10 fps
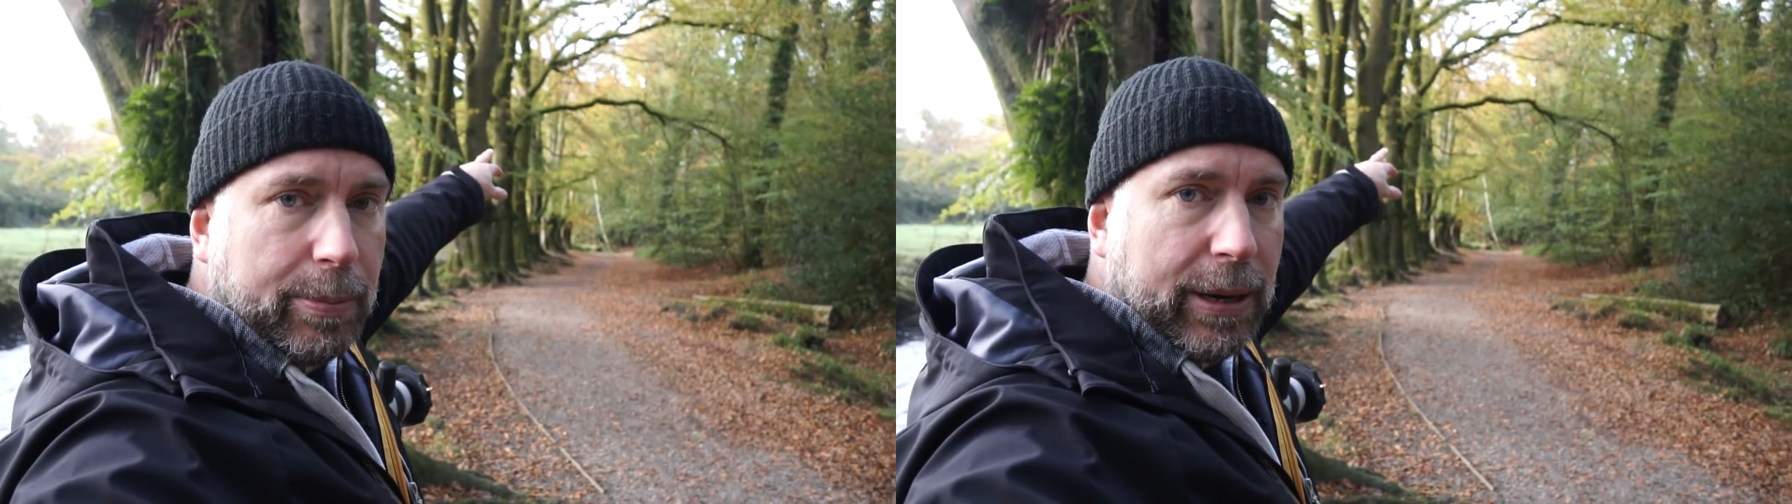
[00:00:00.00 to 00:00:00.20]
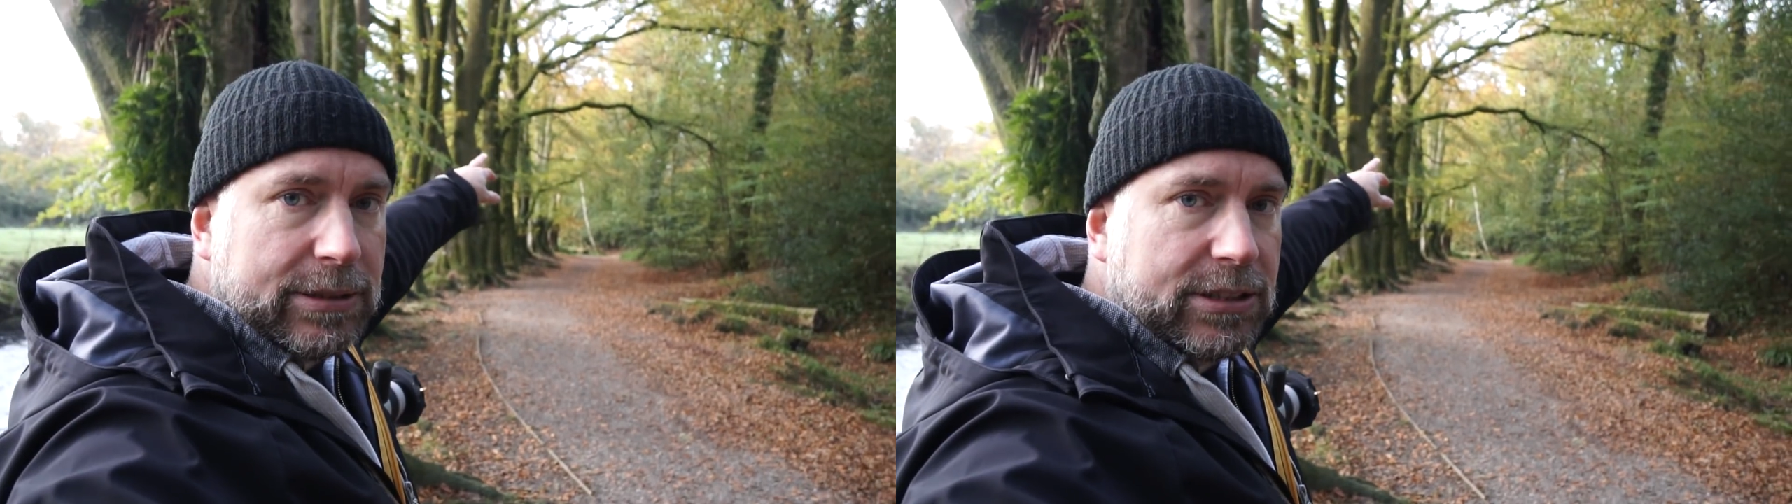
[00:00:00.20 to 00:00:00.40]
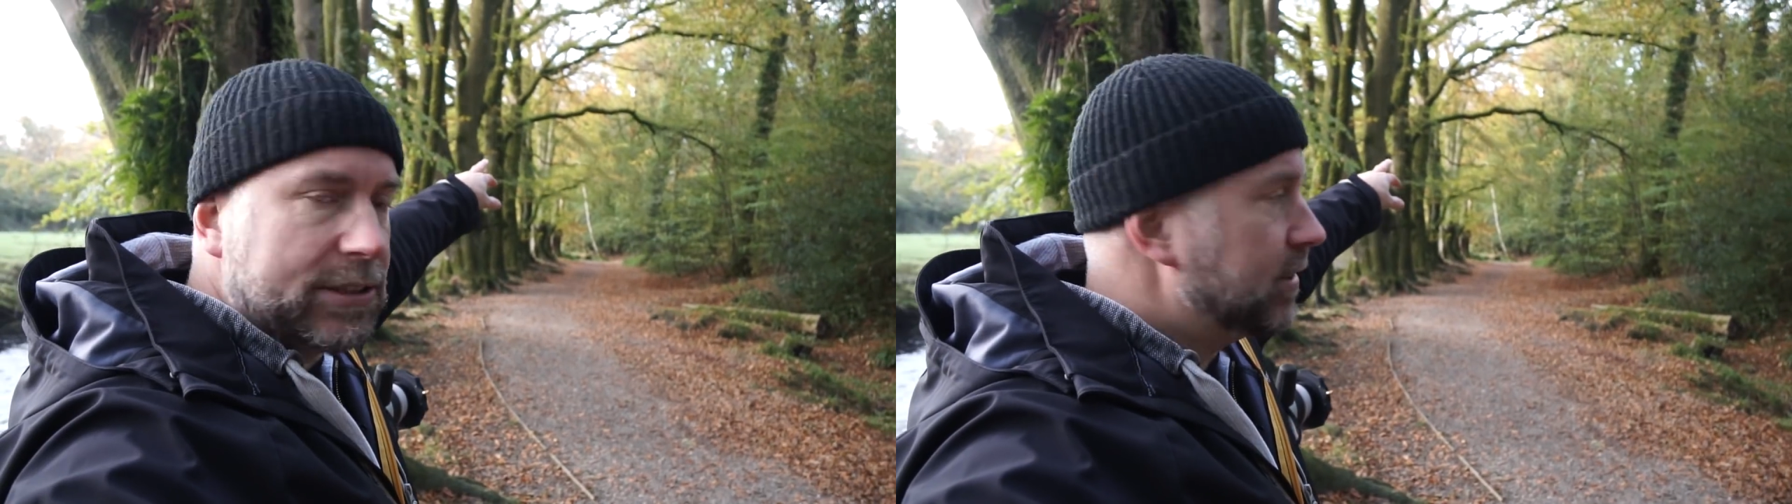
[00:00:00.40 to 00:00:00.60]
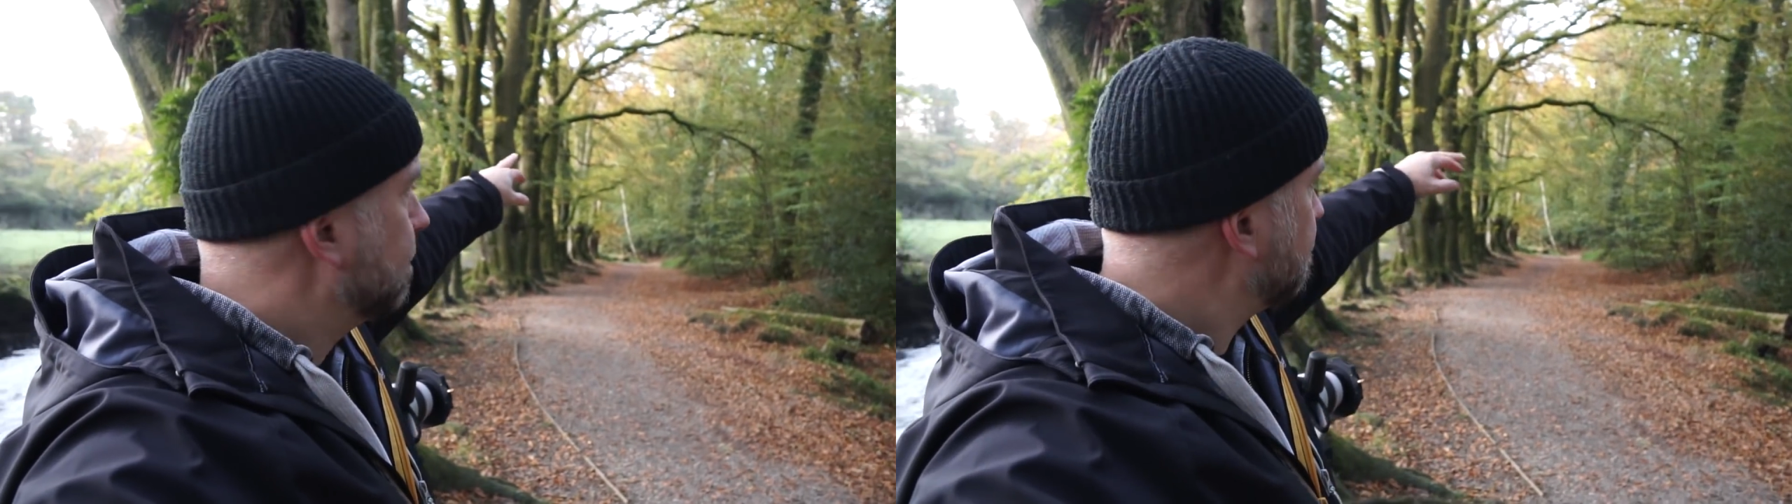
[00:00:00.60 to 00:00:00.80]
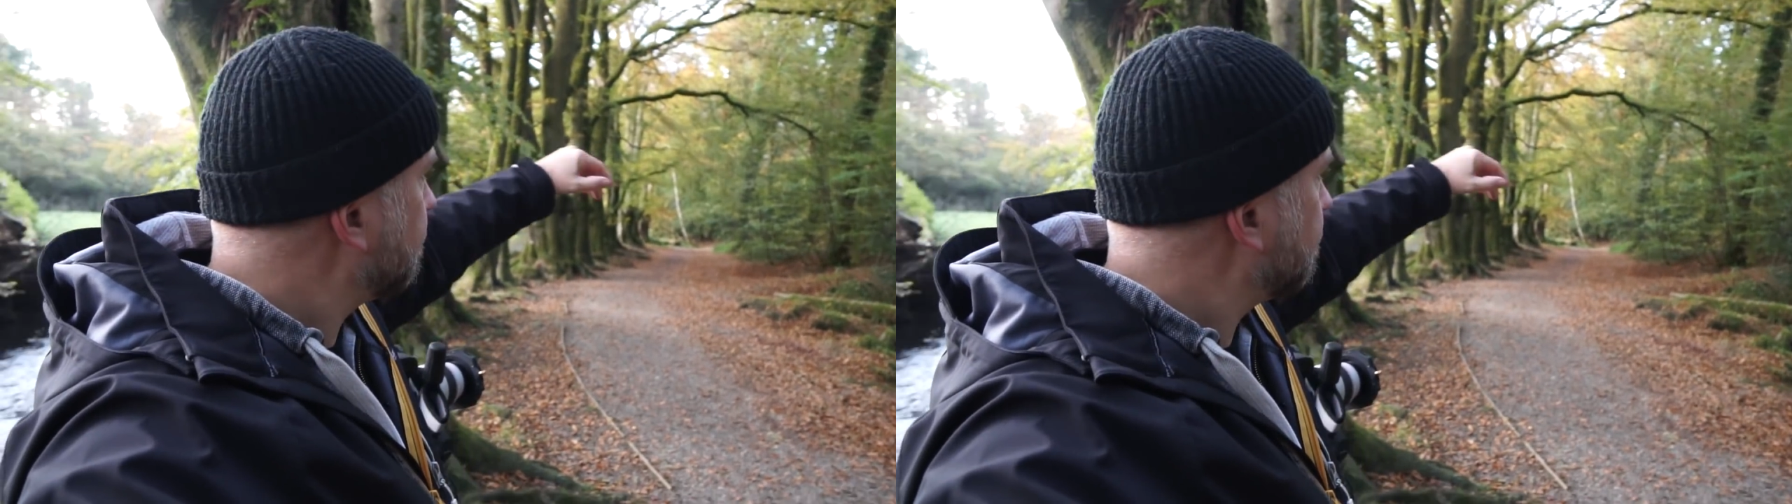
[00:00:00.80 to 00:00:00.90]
branches